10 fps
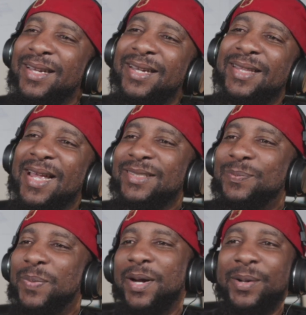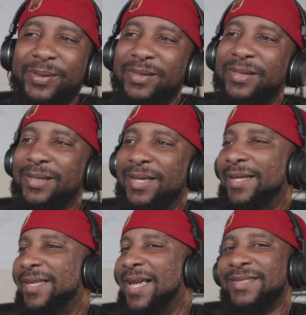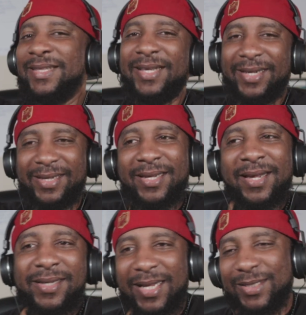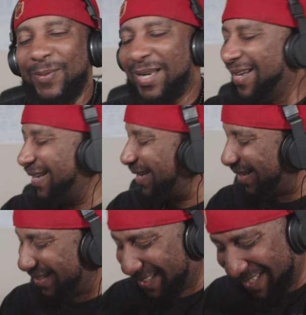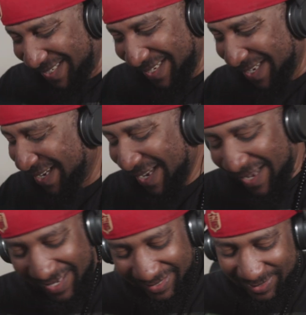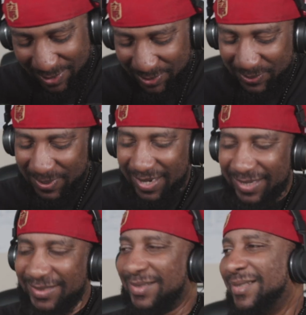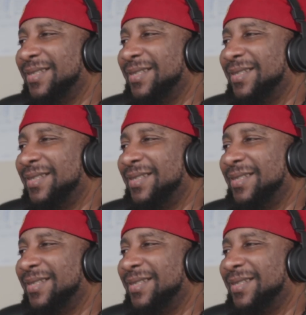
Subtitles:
And that's Bo, and that's Ling. That's what he's. He's so crazy.